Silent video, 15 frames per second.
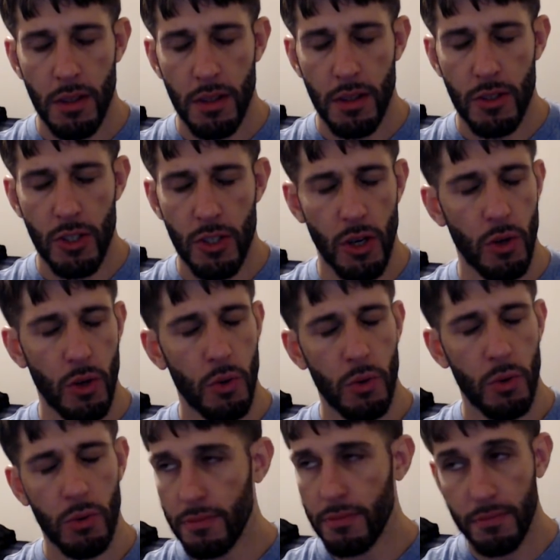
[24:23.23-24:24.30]
So
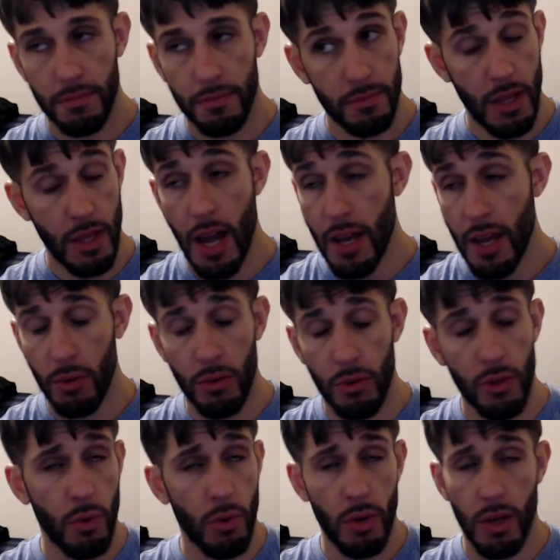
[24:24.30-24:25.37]
I don't
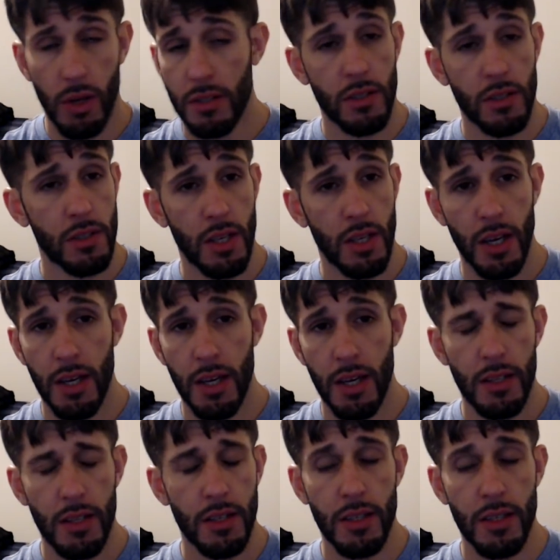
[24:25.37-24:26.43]
know what else to say. He
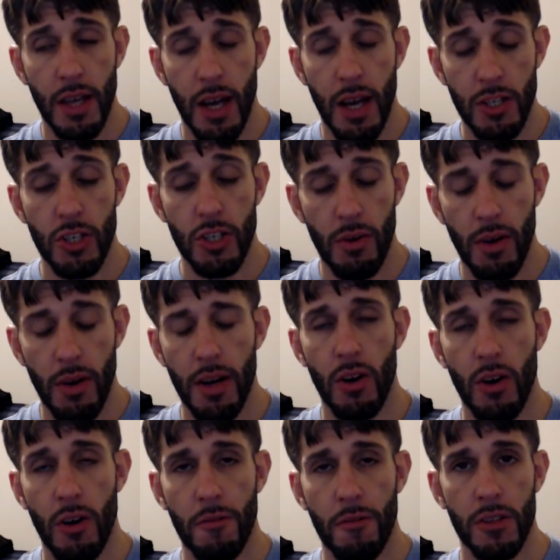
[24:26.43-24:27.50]
did not generate an
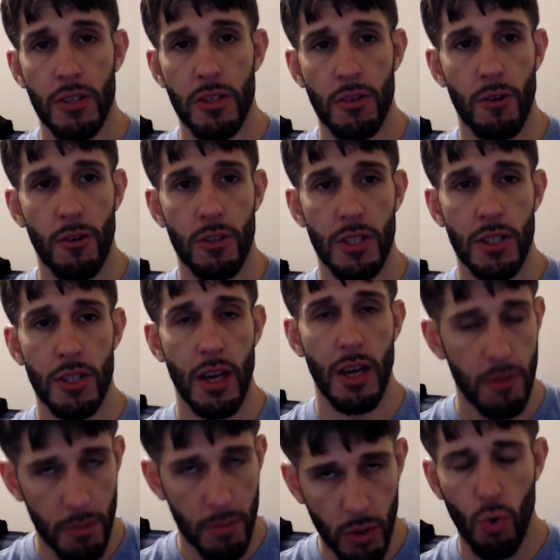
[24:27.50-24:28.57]
offensive first down
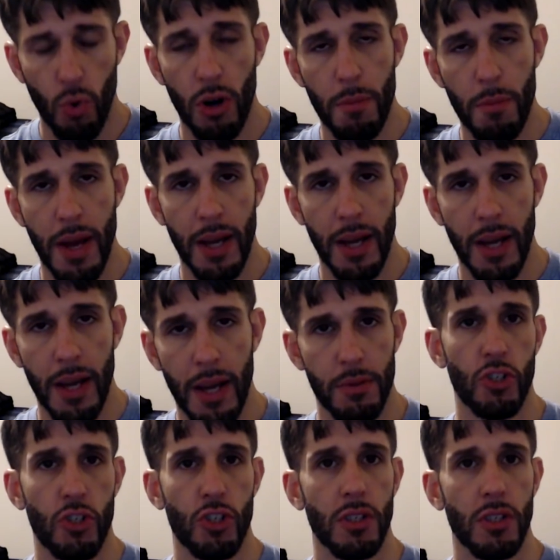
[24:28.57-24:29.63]
from the quarterback
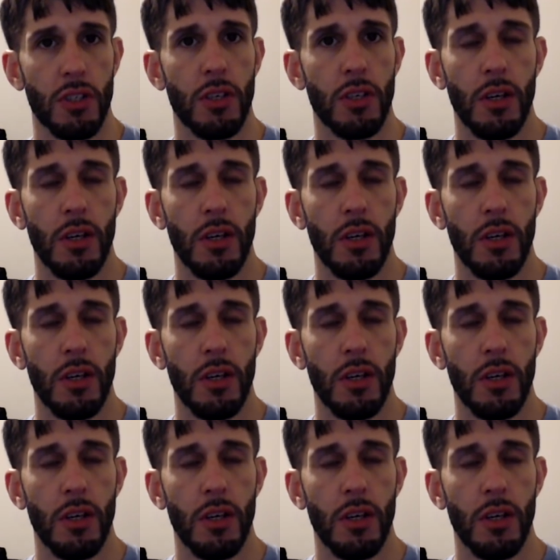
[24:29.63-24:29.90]
position.